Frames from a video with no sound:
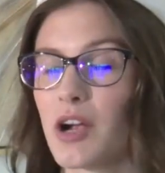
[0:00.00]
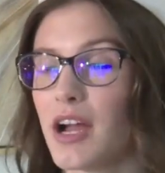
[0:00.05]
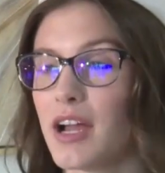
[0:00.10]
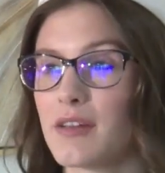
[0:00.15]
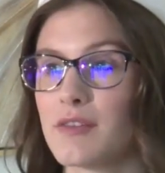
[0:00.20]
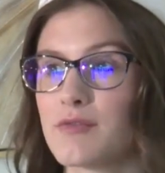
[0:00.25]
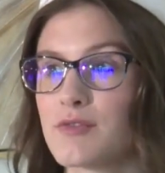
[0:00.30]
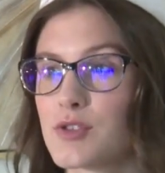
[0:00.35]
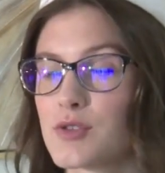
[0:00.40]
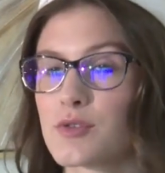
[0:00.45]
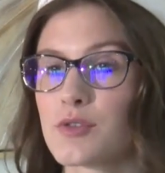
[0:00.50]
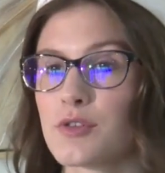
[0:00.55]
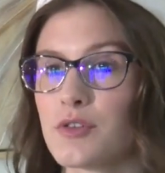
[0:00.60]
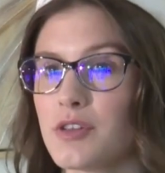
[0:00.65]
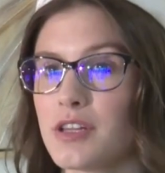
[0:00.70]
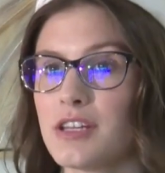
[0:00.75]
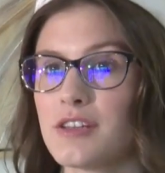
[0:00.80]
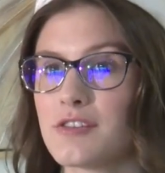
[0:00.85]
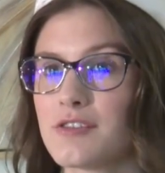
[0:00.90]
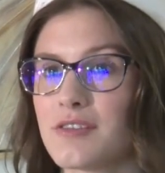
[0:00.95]
I
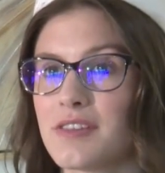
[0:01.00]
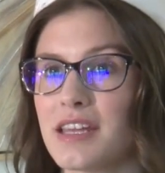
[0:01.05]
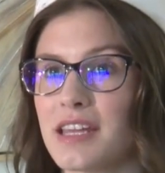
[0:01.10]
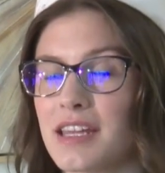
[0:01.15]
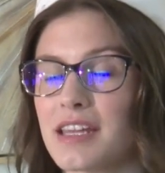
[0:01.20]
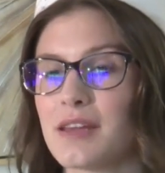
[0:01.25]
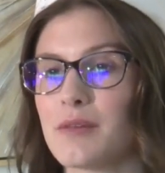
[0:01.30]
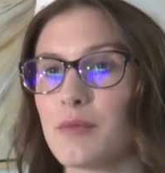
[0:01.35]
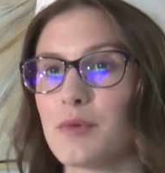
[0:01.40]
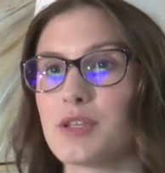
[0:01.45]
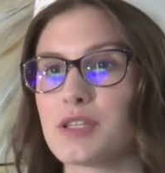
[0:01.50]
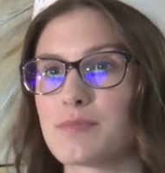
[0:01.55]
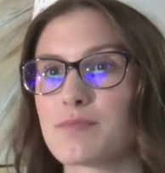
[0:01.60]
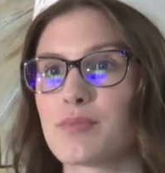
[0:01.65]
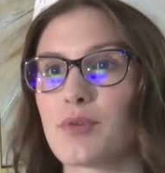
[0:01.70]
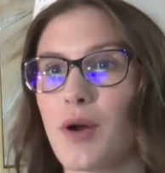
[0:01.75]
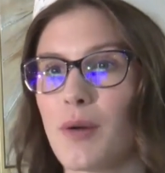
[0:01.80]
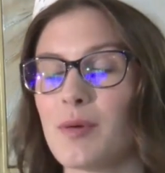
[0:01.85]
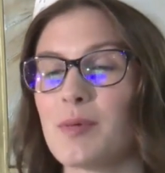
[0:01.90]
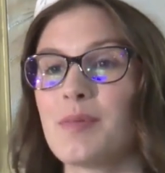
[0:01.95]
truly think it was
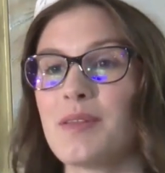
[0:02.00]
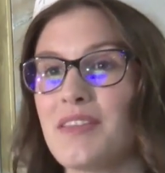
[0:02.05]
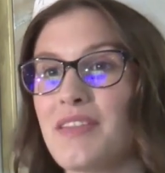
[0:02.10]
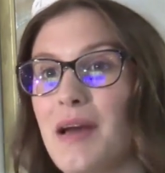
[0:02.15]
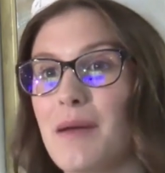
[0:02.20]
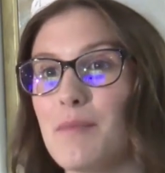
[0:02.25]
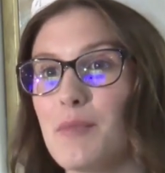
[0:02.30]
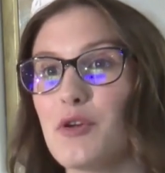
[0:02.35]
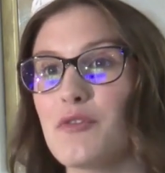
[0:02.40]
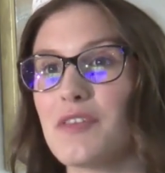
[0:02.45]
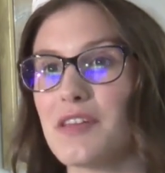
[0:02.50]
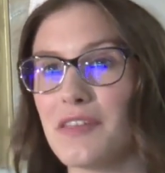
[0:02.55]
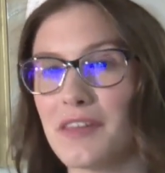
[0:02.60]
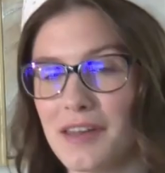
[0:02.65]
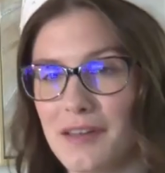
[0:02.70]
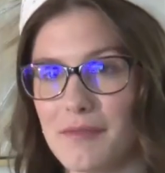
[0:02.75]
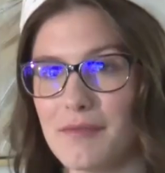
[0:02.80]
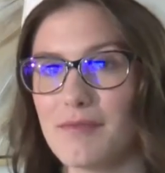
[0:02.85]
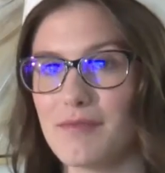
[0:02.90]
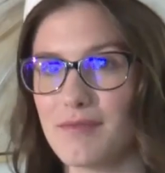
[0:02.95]
probably that movie
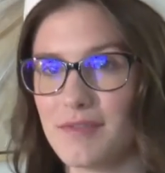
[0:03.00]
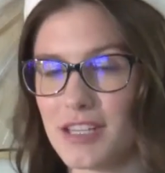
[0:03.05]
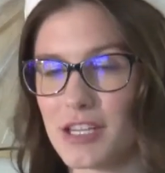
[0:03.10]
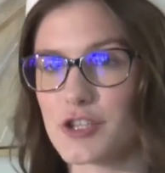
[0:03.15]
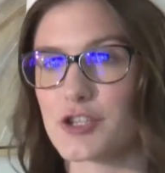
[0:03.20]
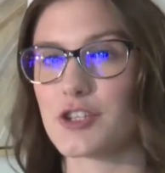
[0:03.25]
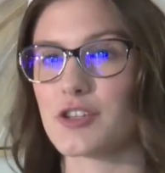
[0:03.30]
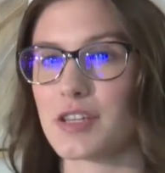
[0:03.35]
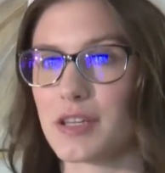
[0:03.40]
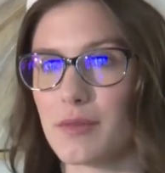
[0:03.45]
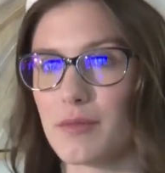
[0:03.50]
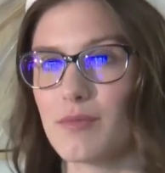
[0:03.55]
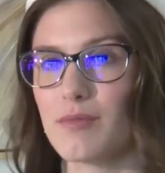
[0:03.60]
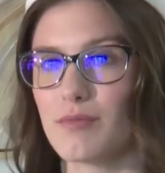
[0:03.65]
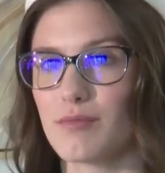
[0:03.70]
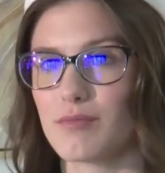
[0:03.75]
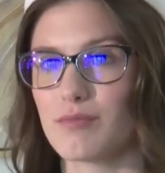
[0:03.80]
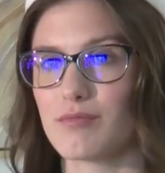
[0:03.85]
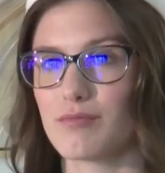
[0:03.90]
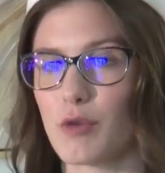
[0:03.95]
that initially
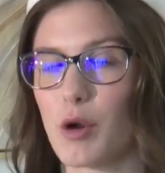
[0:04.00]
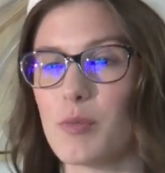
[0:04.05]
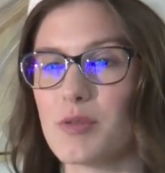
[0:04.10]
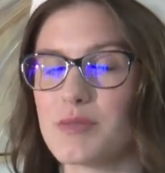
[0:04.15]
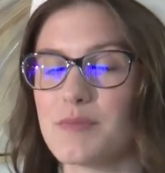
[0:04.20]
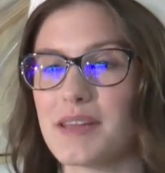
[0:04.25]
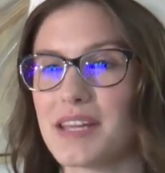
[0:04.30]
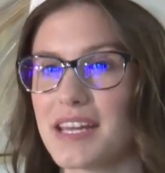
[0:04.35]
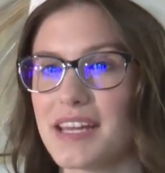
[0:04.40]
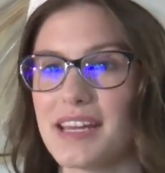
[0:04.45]
roped me